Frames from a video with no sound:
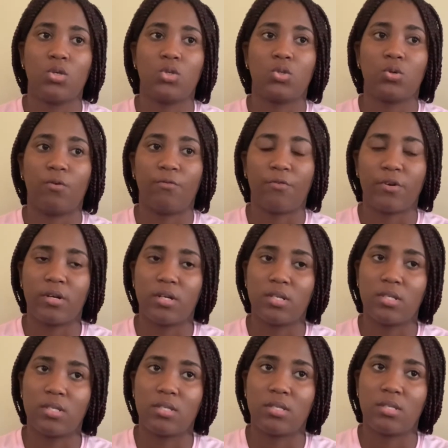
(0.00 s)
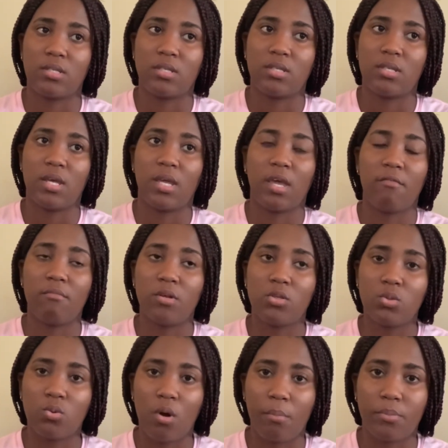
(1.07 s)
So first, they gave me
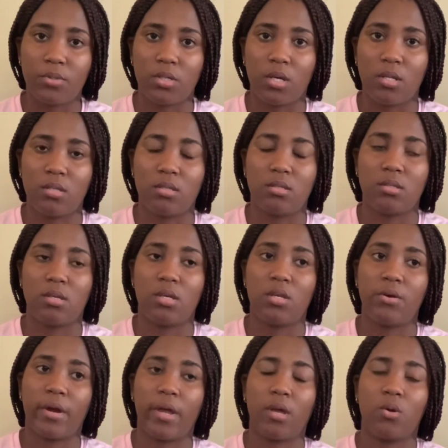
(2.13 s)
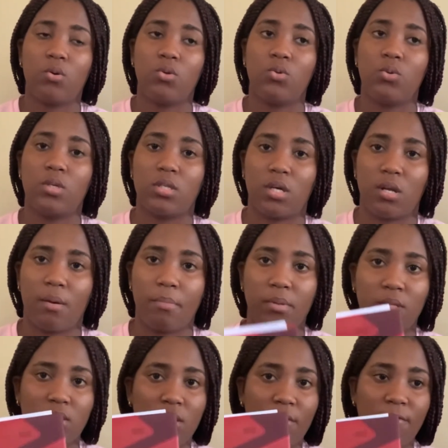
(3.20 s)
two options. Either I could do it on a
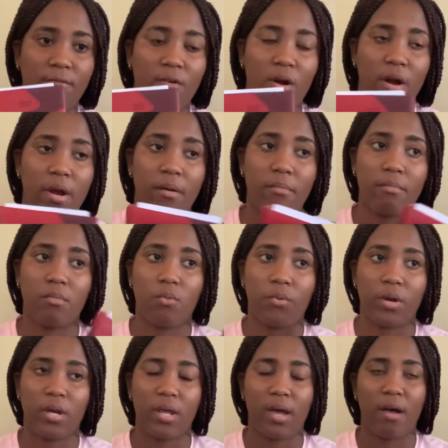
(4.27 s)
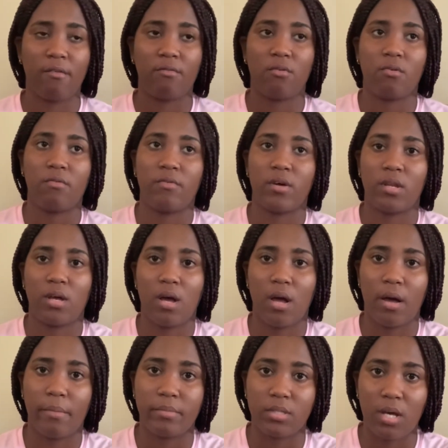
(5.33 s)
piece of form where they have to open a
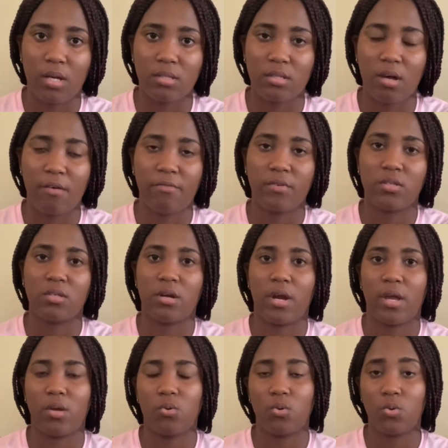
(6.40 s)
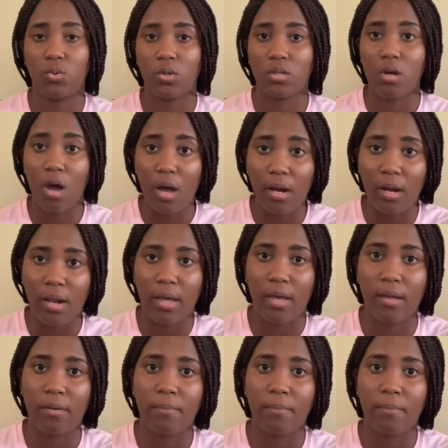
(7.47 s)
tax office or online.